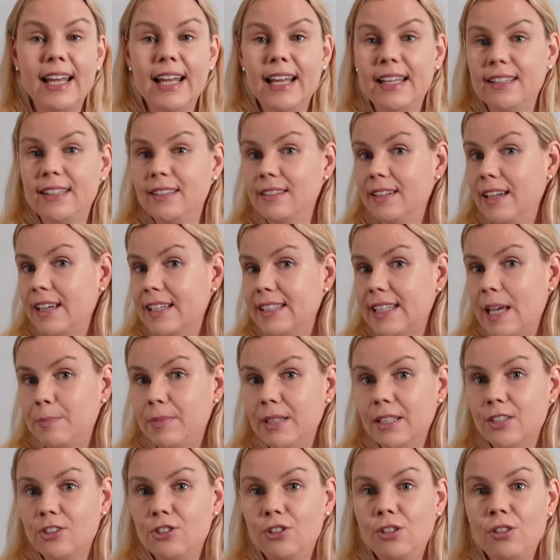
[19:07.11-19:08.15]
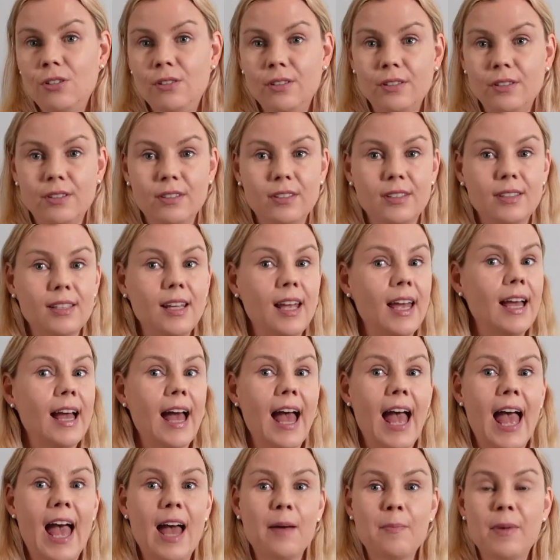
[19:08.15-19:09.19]
isn't accepting students,
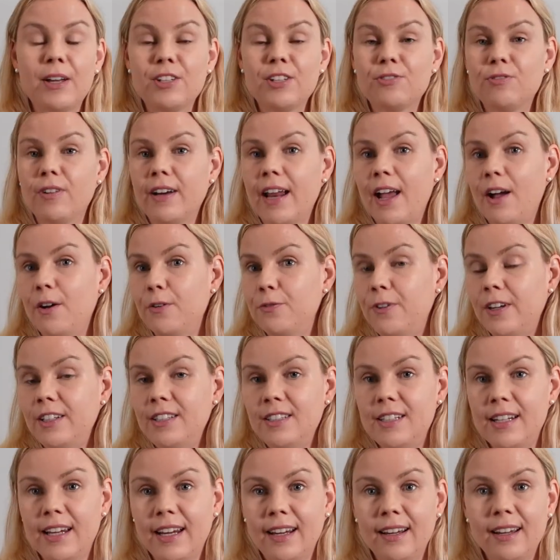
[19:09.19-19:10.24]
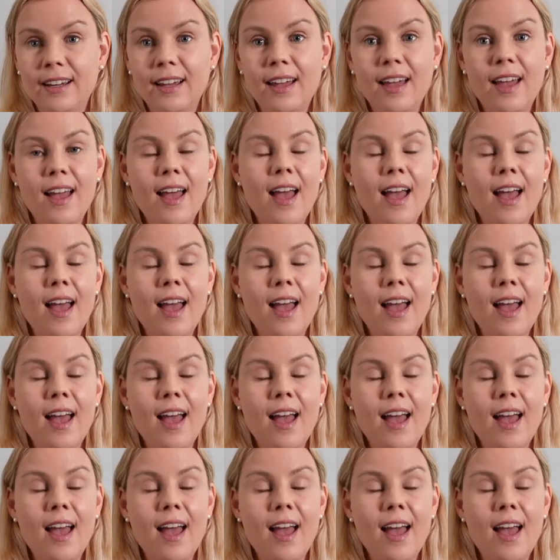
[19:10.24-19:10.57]
has run out of funding,